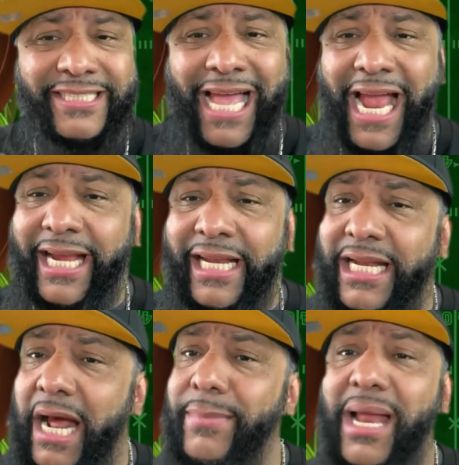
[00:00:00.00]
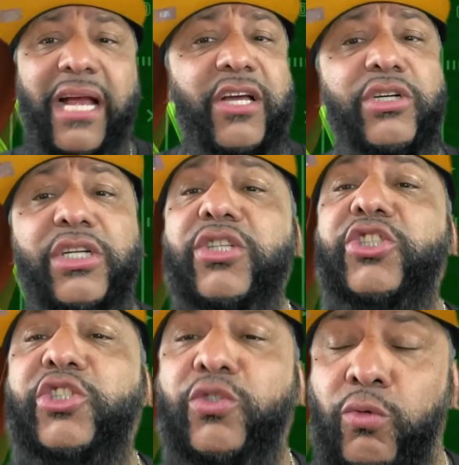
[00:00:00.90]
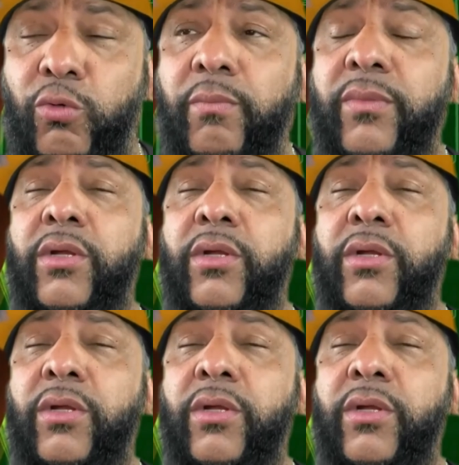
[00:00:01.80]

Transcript: lacking, and I'm not going to assume.